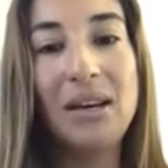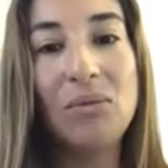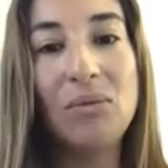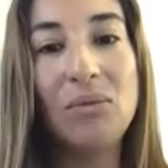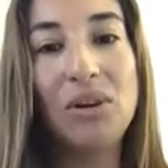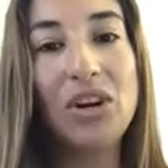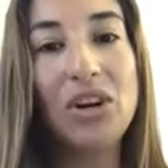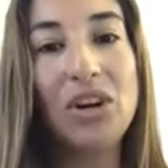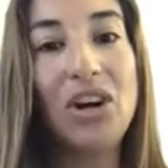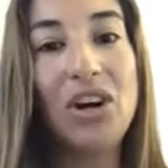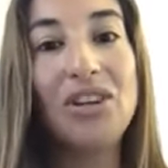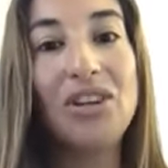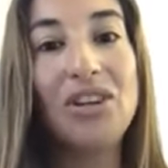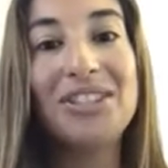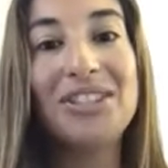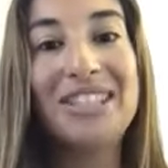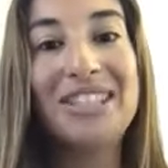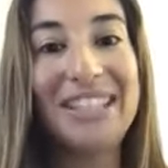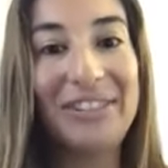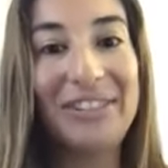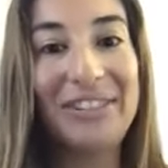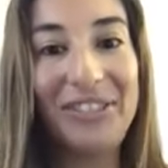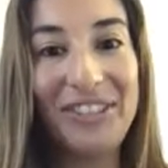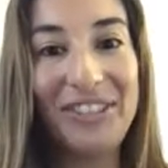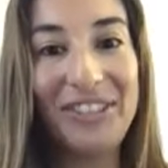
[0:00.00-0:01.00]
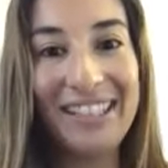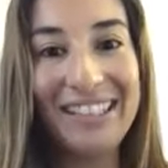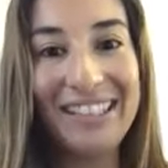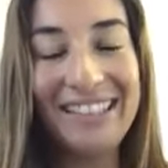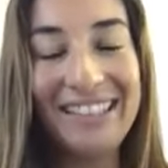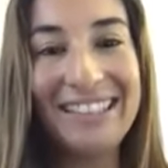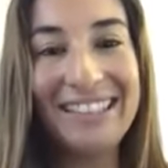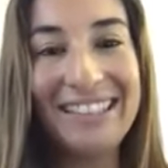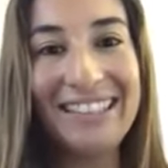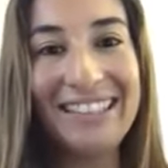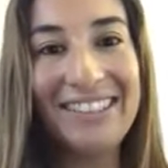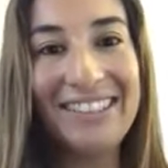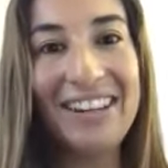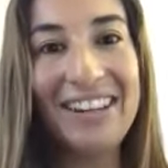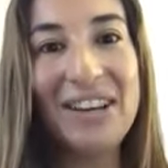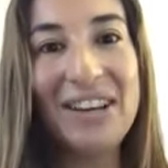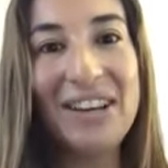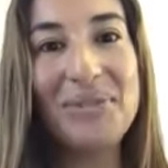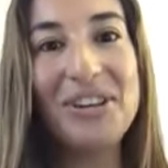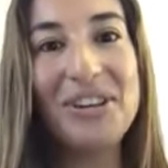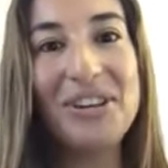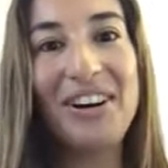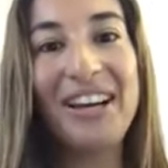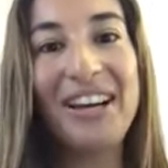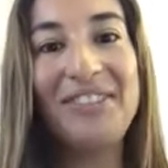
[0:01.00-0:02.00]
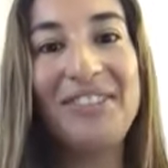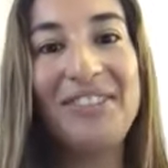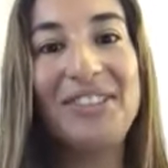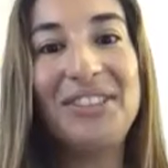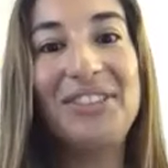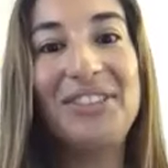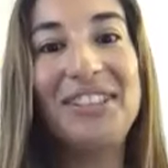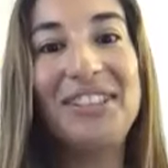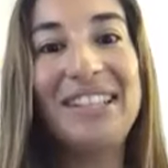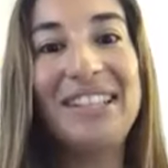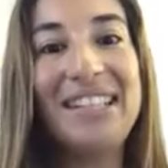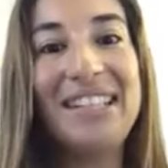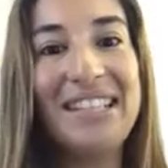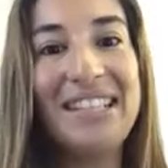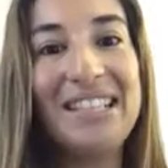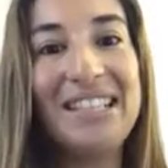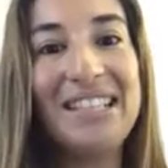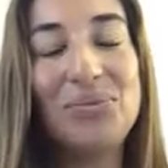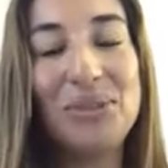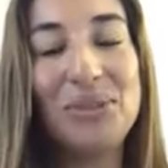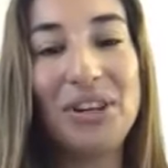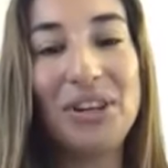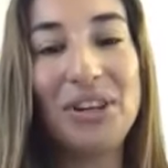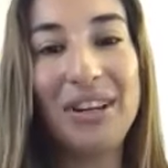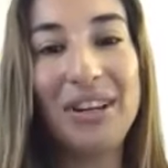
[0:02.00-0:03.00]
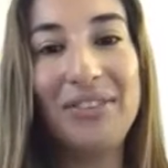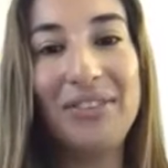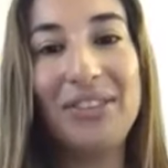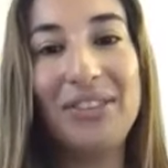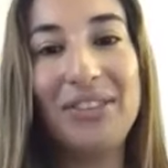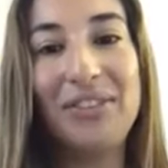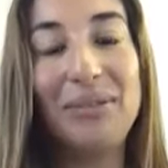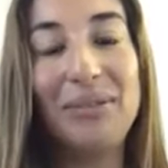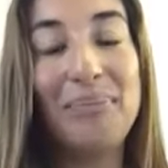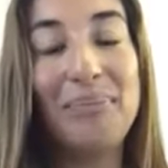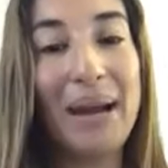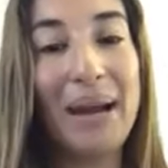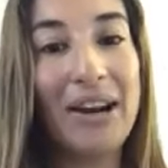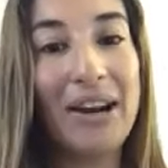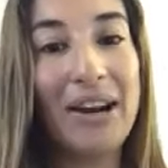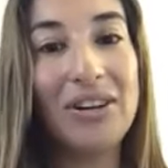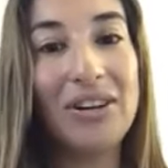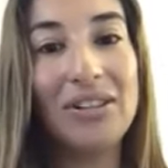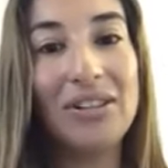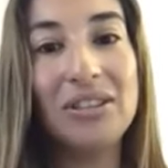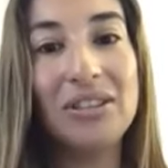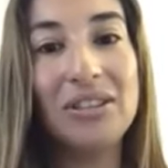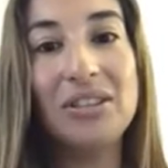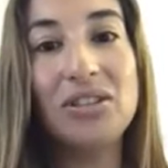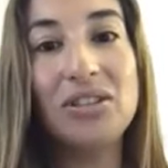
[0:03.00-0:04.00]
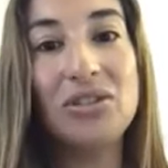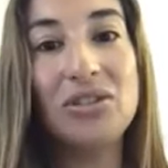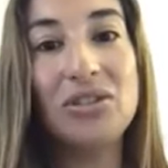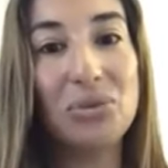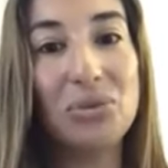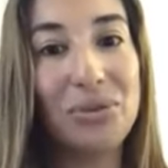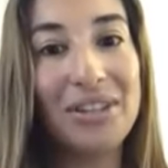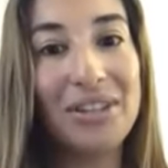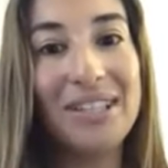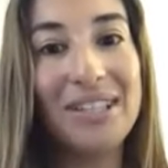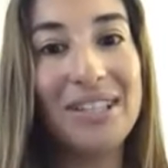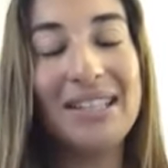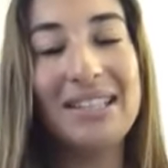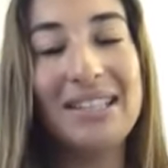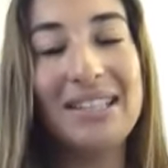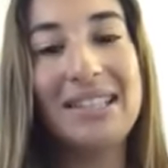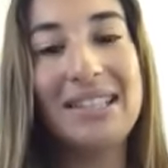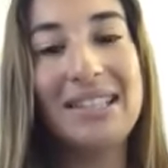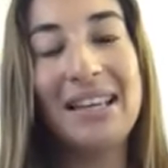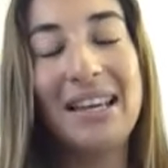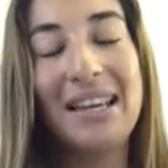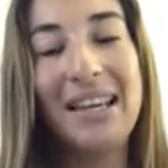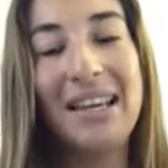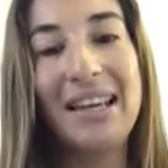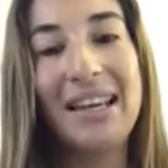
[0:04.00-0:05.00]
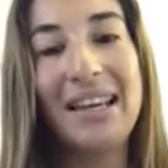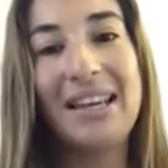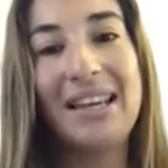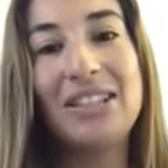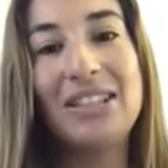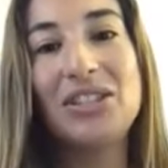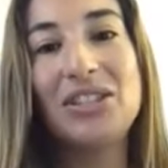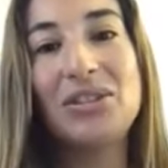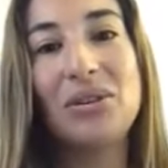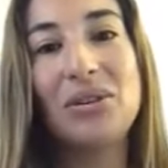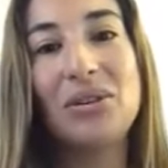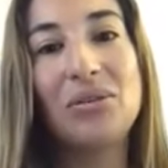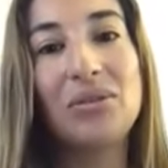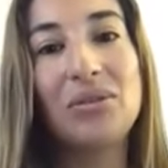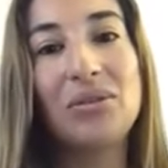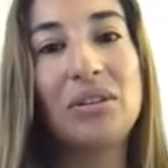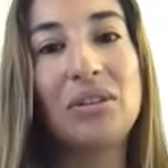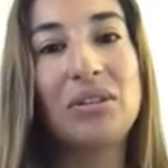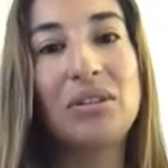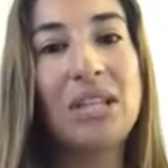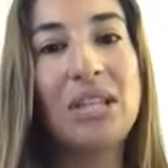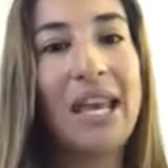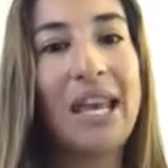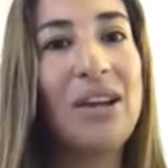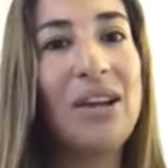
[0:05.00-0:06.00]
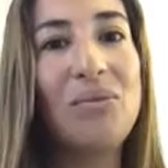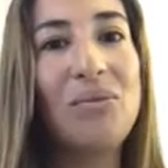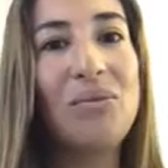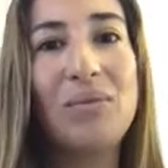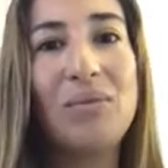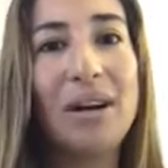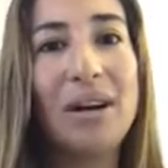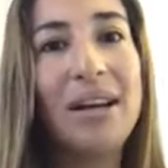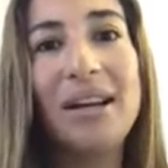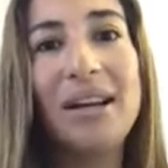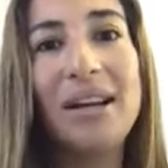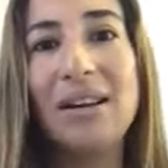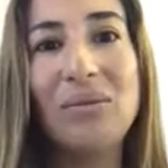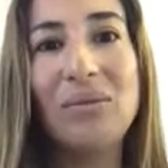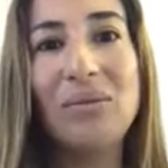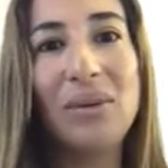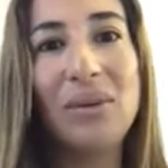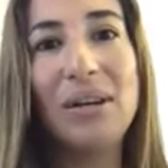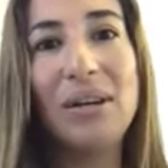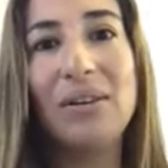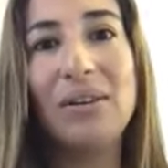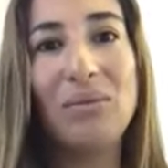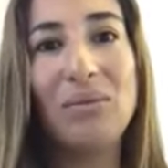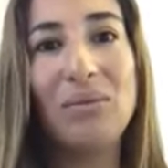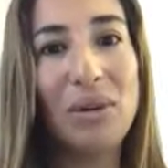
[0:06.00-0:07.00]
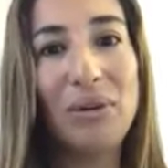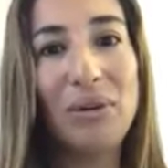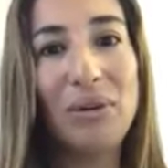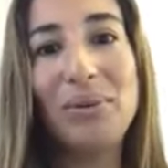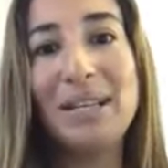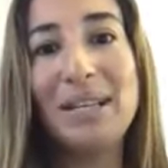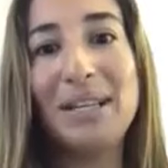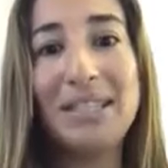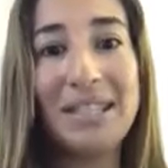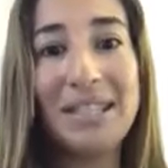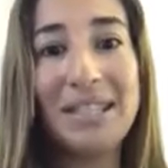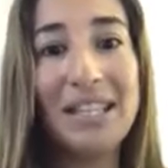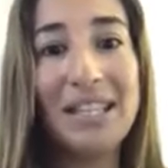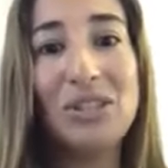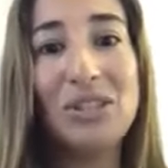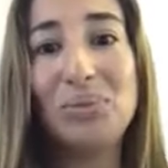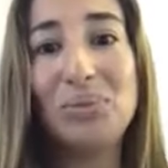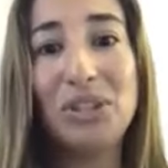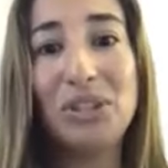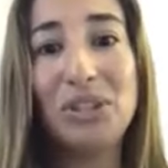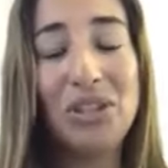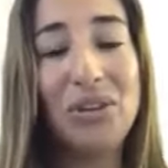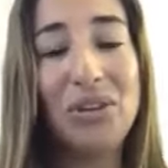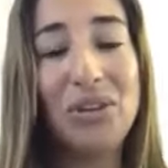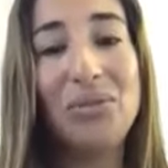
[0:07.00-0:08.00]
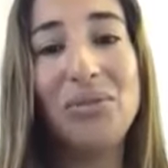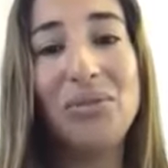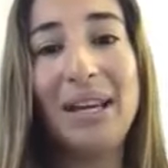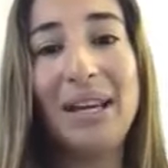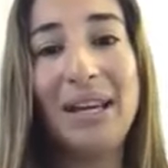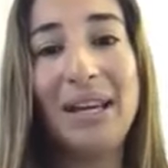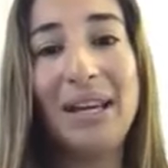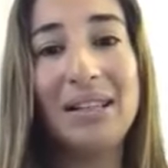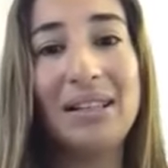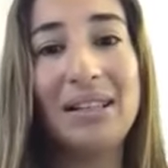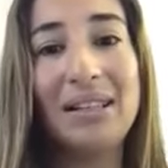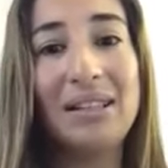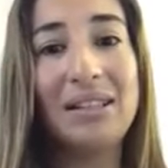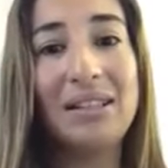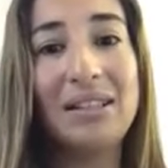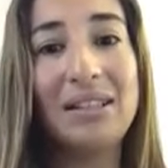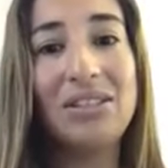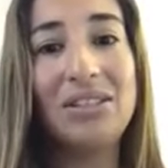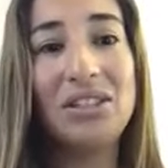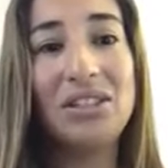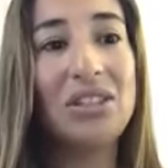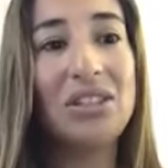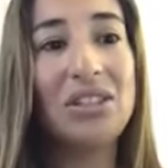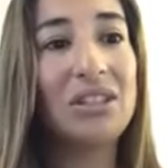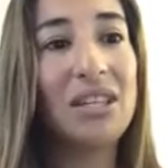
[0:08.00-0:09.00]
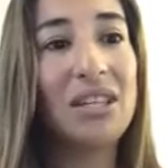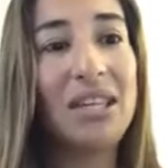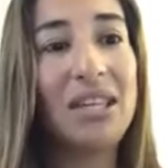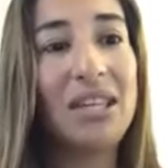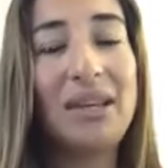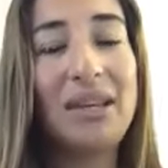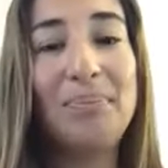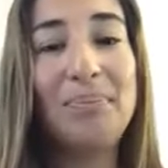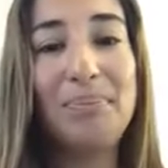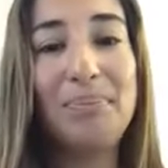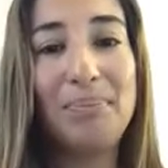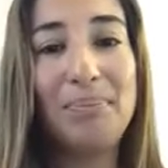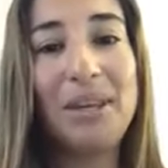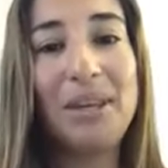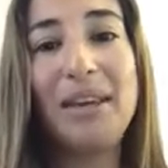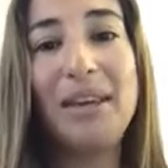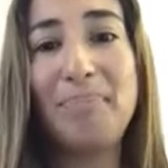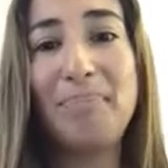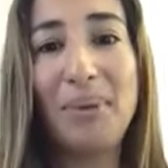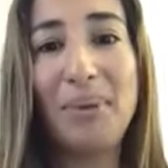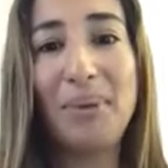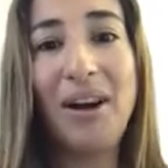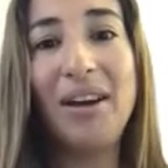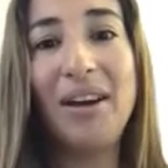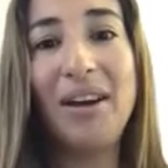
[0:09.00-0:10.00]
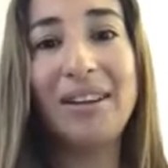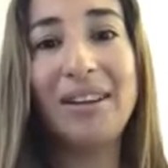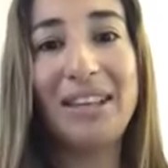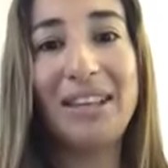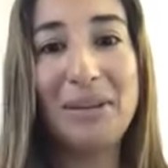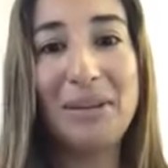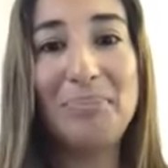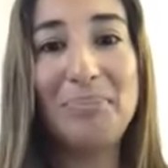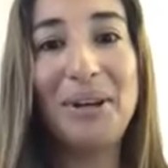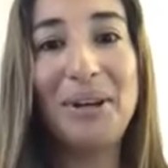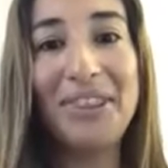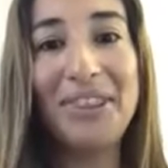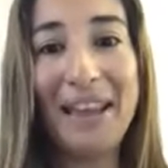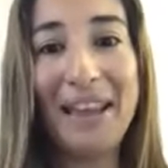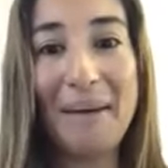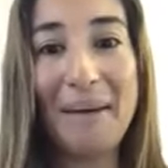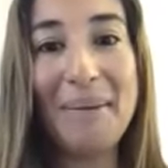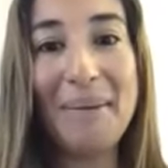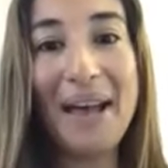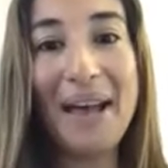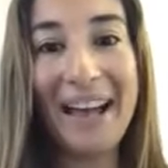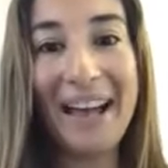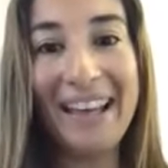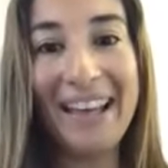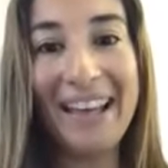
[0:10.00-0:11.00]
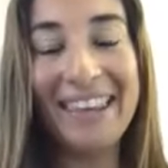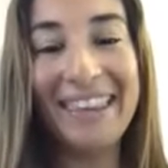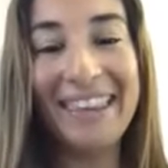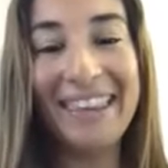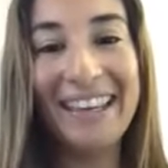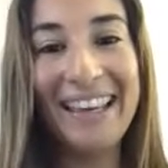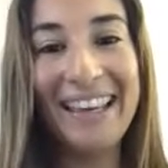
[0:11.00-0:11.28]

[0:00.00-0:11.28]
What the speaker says: We're all different, right? We all have different needs. We all have different backgrounds and stories. And so take what resonates with you, and just keep on that path.